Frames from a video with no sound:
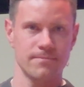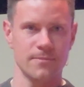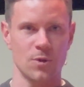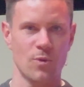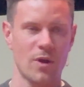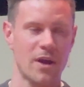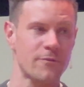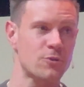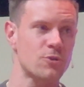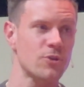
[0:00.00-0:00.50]

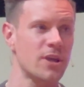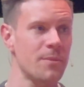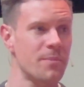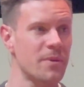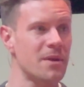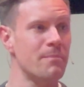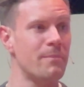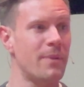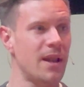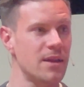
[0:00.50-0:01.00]
we have to keep
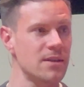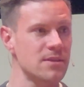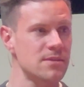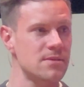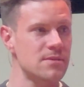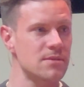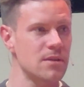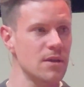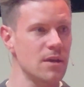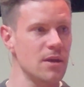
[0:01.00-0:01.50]
it in
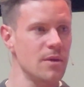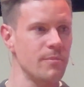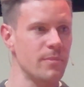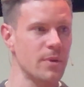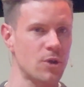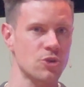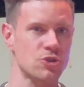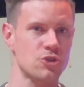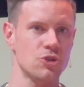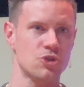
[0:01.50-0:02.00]
balance
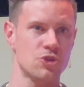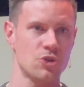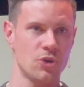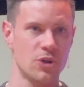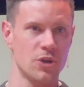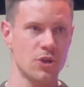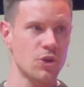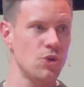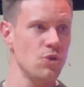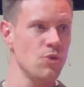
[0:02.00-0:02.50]
because also
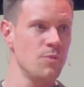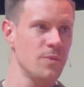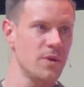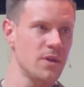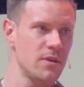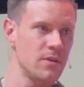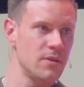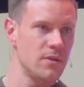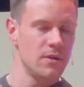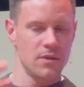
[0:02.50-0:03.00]
on a
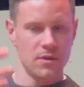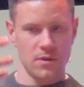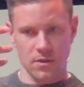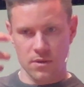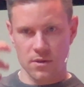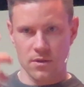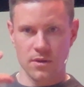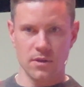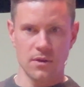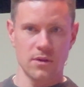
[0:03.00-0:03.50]
human,
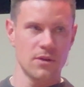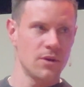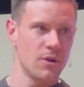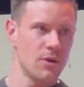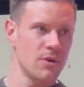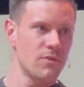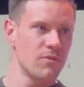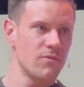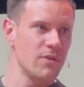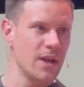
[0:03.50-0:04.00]
you know,
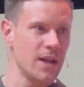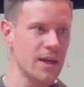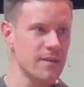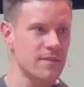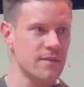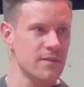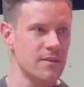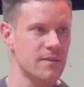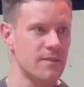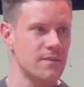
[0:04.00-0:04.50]

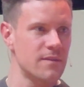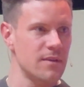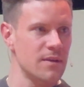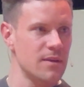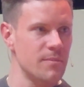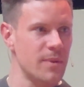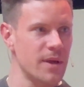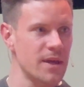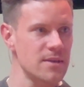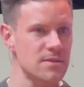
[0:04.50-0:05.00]
related
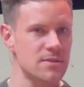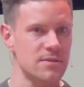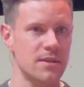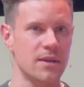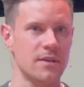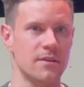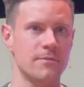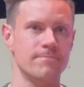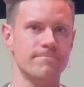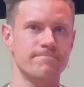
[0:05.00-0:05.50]
uh, base mm-hmm.
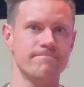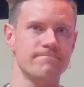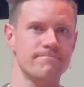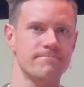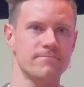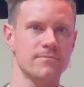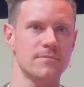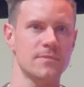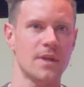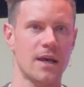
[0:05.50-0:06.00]
that
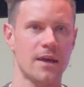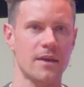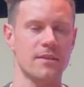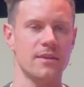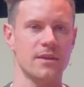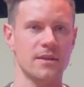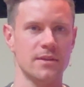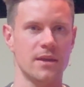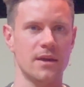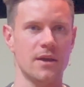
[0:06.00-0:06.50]
I
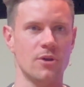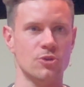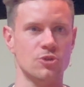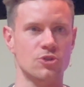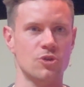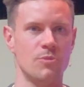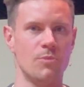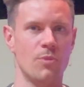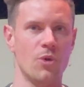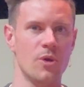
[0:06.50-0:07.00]
think there are
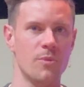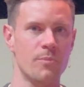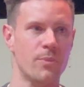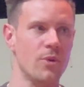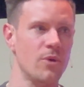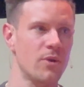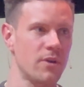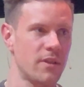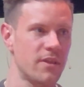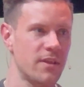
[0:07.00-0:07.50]
also more
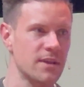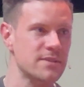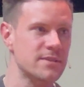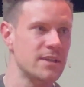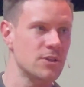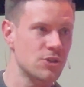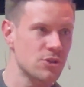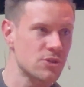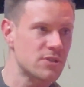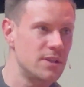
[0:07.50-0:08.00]
important things
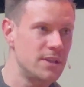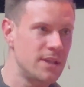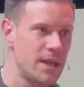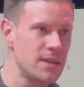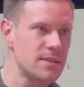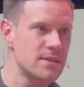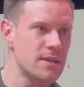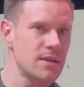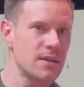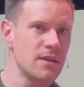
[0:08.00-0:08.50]
than just
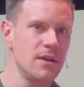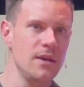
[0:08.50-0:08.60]
data,